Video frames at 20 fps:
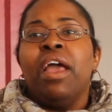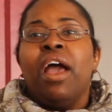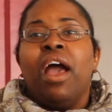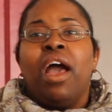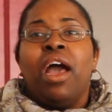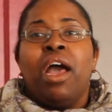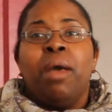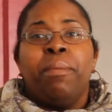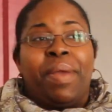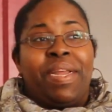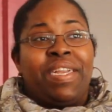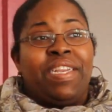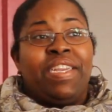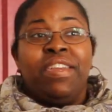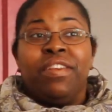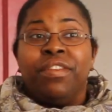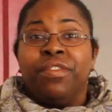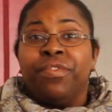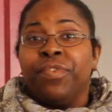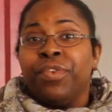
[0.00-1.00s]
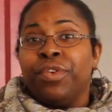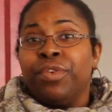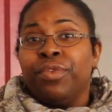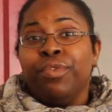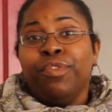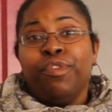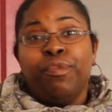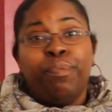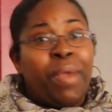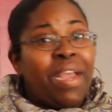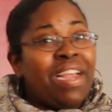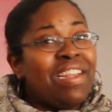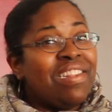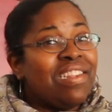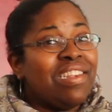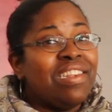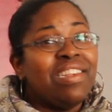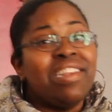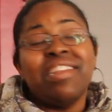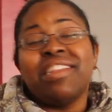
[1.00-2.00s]
Ideas for new
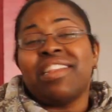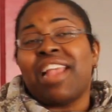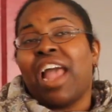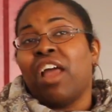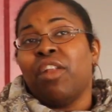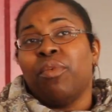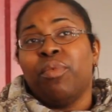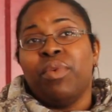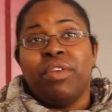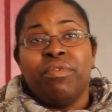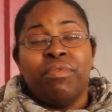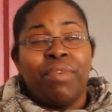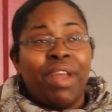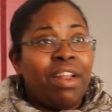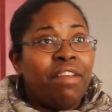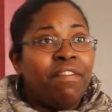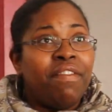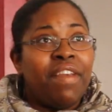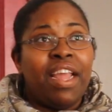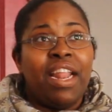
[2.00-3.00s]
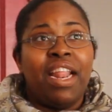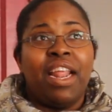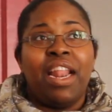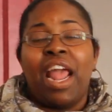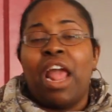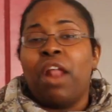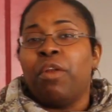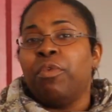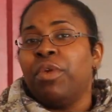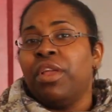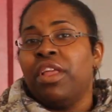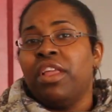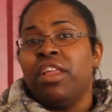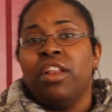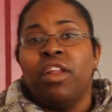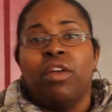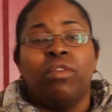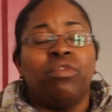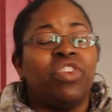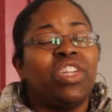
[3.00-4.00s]
spaces, how do we renovate it, how do we, you
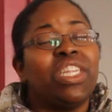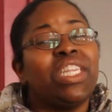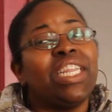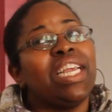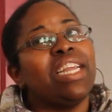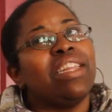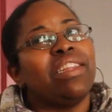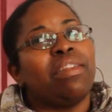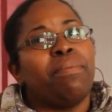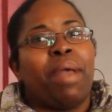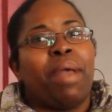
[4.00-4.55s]
know, just to get some